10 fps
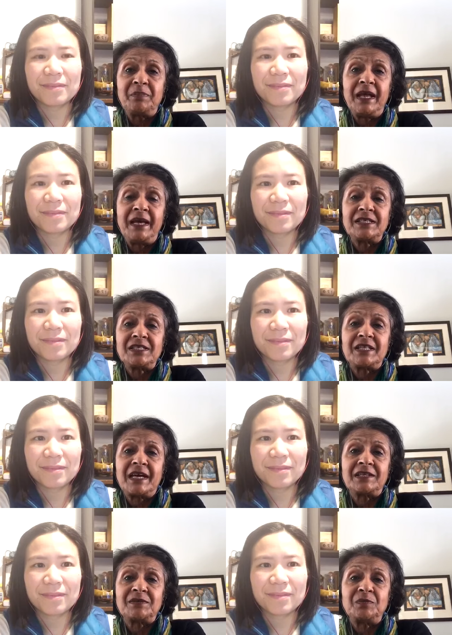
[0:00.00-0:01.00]
Speaker 1: place
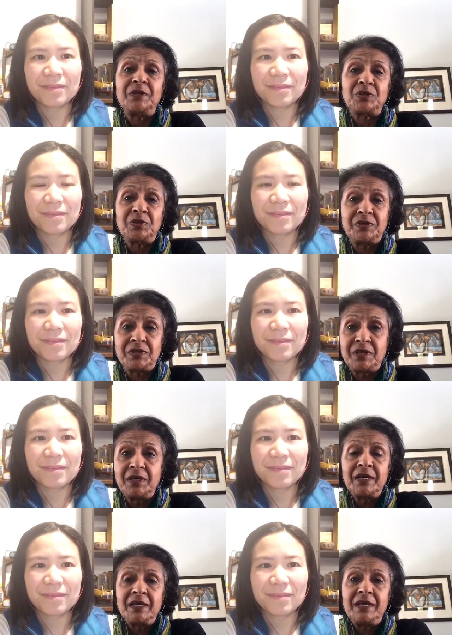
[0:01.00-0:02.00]
that we should
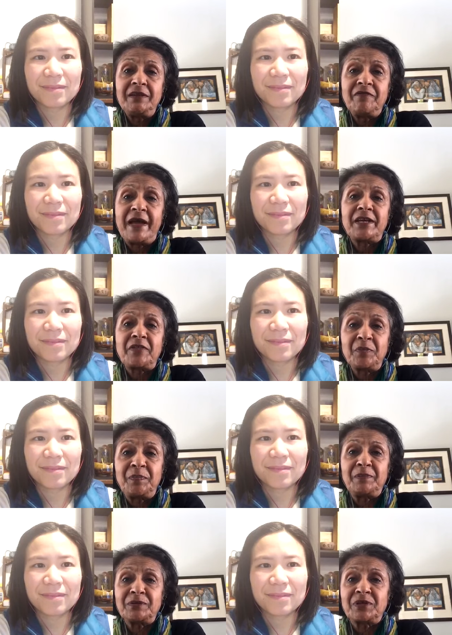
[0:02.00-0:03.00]
invite other
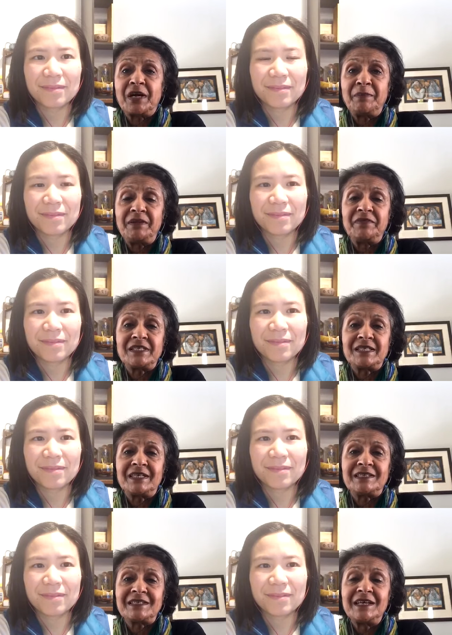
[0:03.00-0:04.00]
people to come and
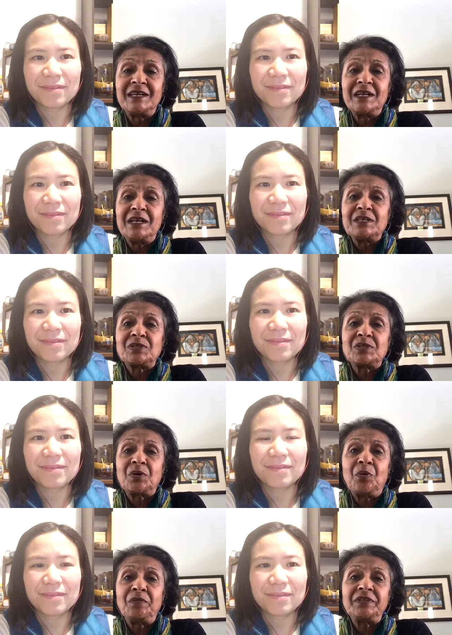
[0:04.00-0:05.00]
visit. So
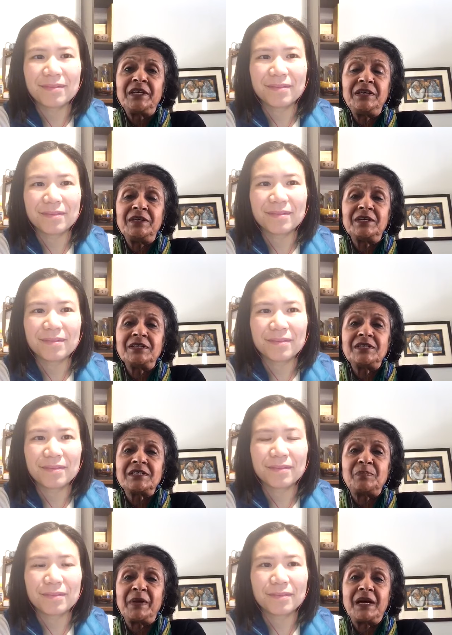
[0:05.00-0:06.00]
over the years, it's
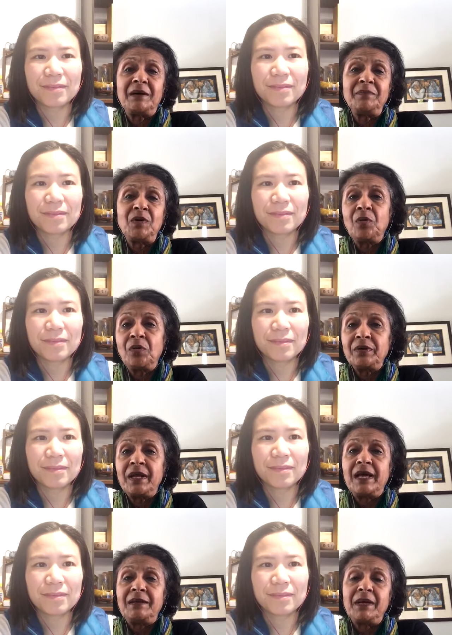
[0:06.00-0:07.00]
become known
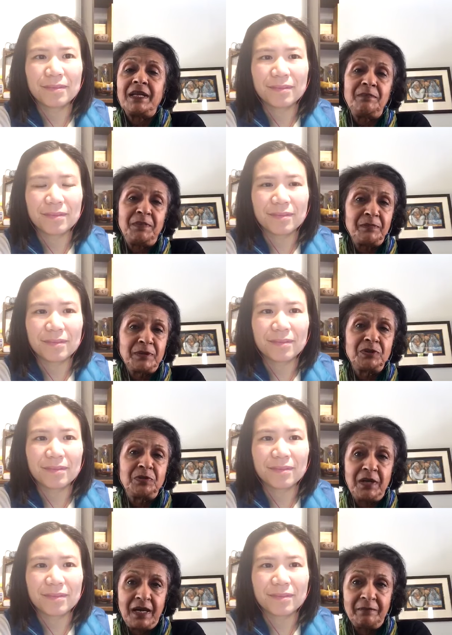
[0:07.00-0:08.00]
and many people do
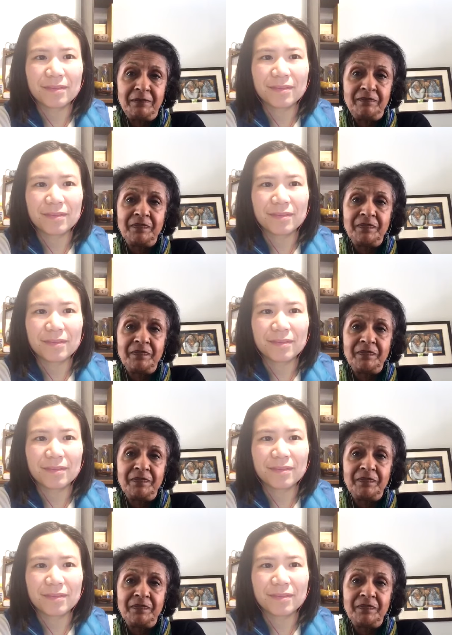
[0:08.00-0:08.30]
come.